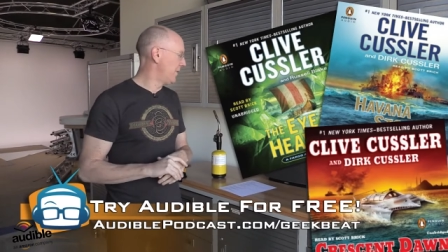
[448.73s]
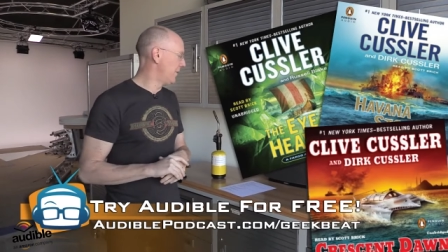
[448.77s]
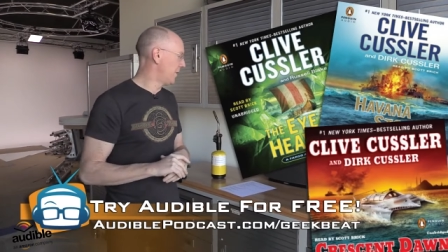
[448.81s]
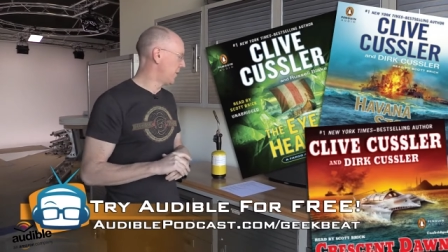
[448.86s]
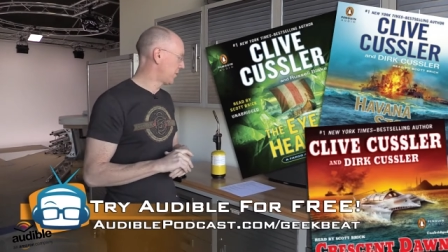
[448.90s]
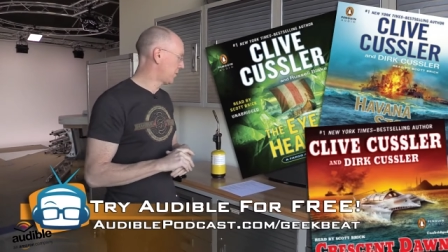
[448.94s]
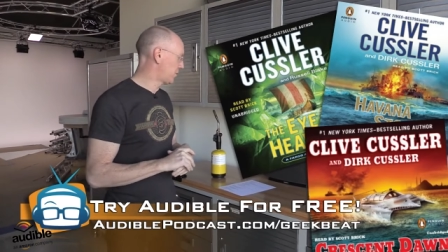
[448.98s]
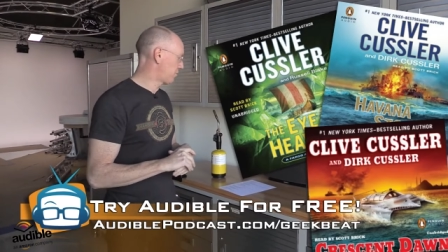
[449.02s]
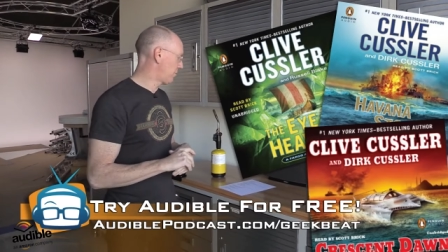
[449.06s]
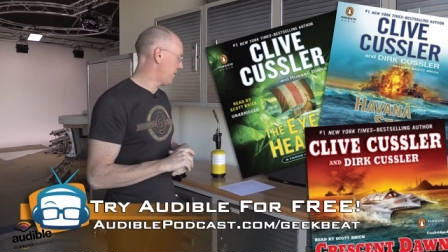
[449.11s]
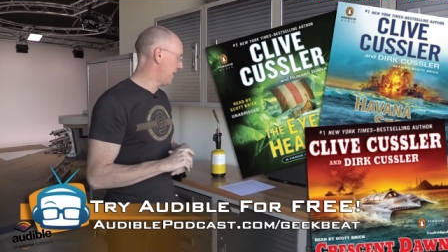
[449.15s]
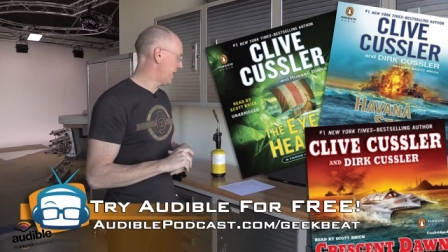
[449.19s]

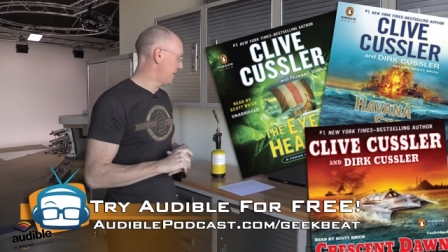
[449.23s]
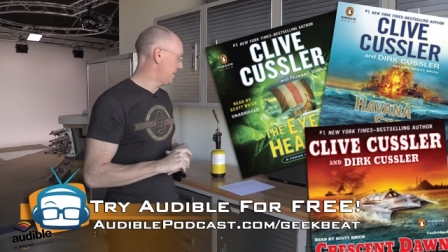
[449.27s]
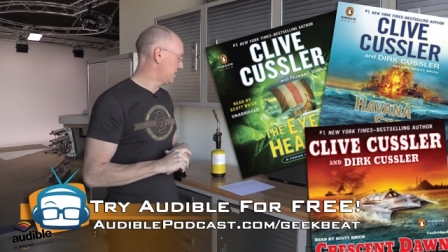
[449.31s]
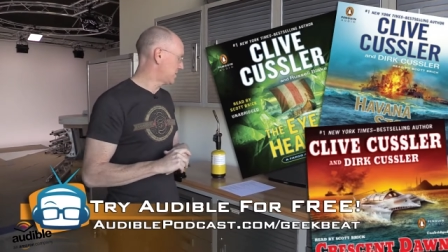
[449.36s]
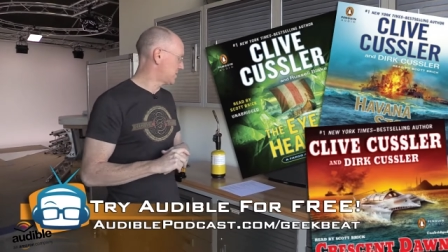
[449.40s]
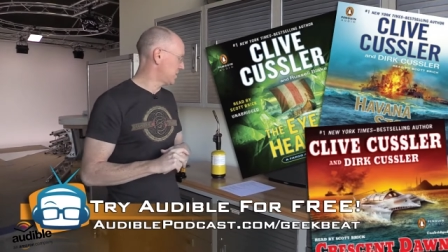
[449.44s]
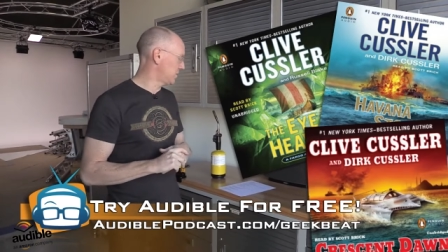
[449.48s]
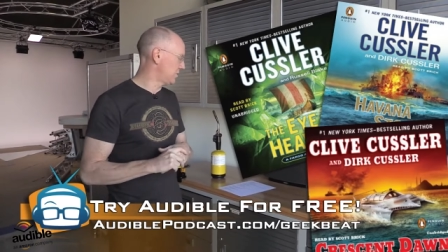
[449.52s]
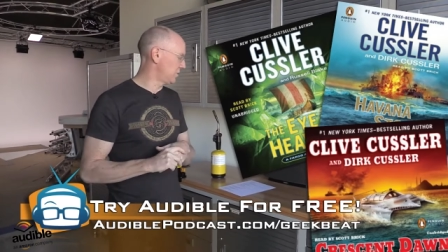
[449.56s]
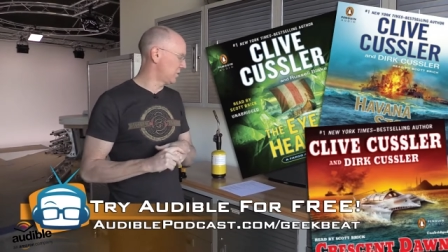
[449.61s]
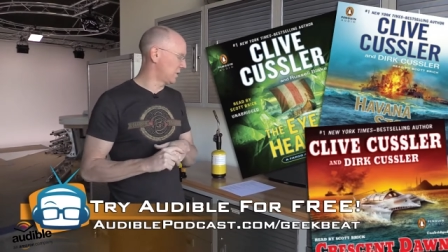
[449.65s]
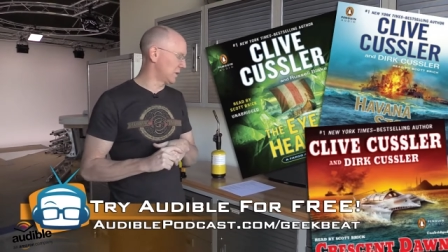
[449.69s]
They're great.
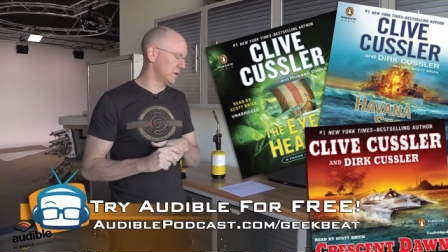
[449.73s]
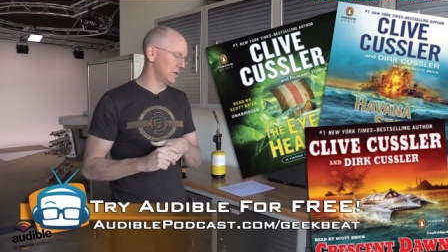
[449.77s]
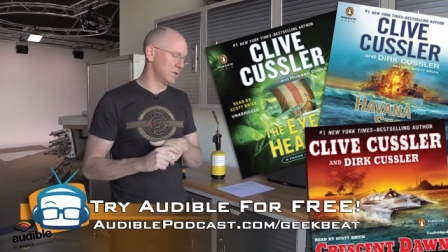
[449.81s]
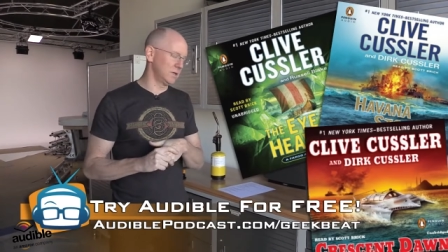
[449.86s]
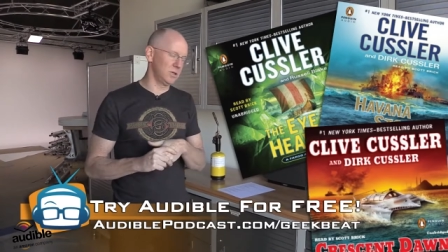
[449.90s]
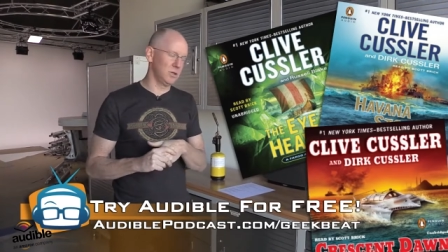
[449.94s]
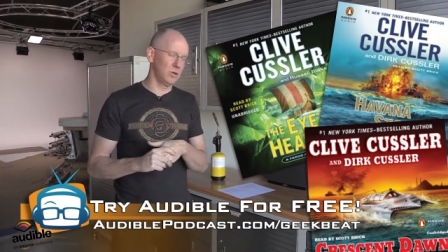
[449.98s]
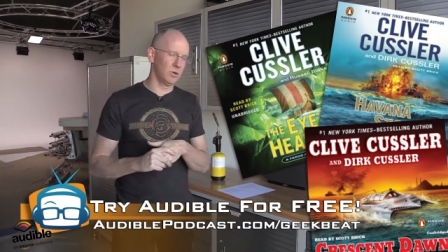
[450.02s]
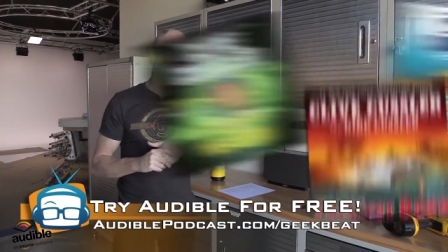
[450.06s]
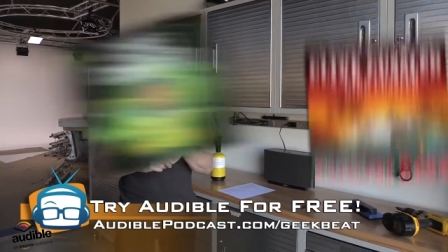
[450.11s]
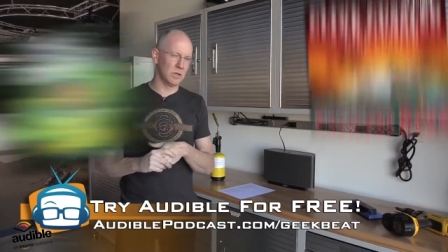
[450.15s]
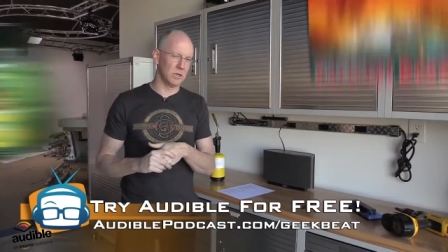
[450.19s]
So you
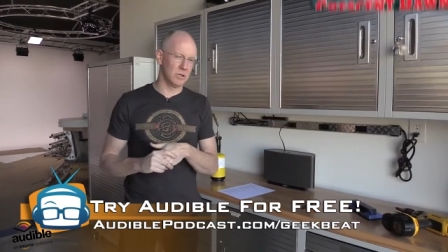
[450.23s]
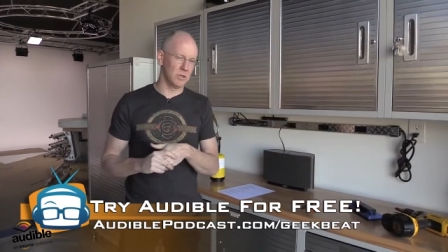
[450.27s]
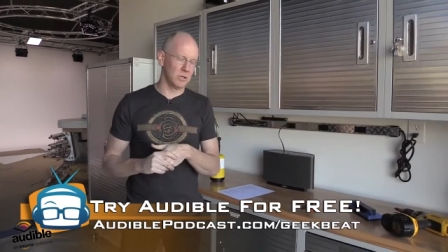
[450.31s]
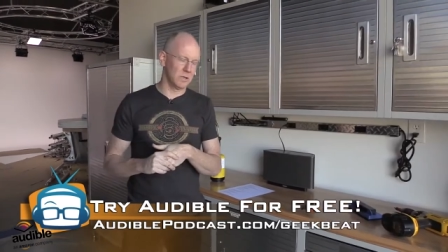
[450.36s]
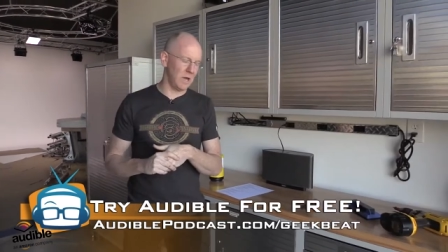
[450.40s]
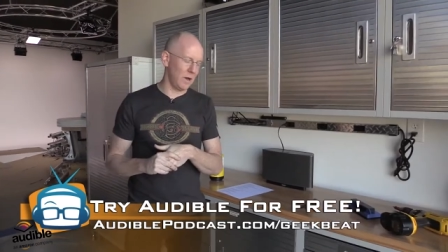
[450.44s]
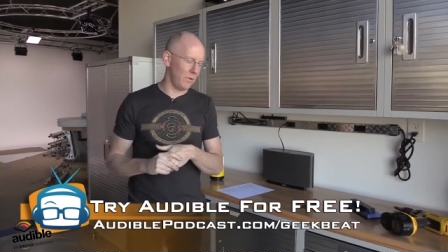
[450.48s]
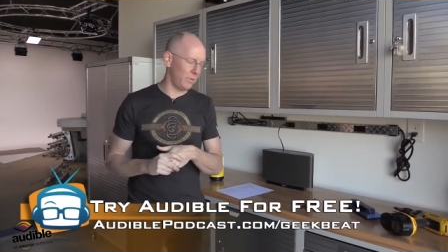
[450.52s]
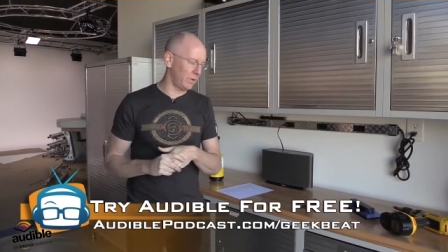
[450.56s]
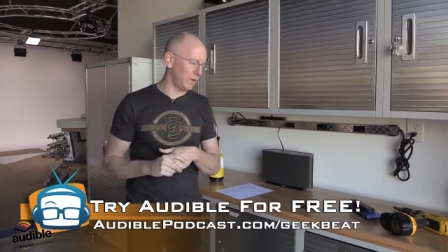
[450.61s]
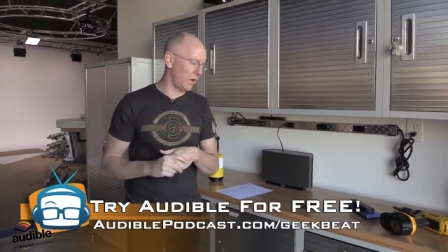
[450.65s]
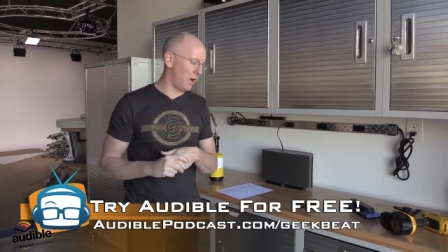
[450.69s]
can do
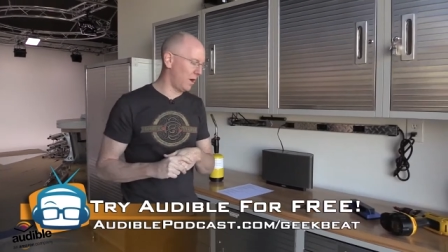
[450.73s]
that with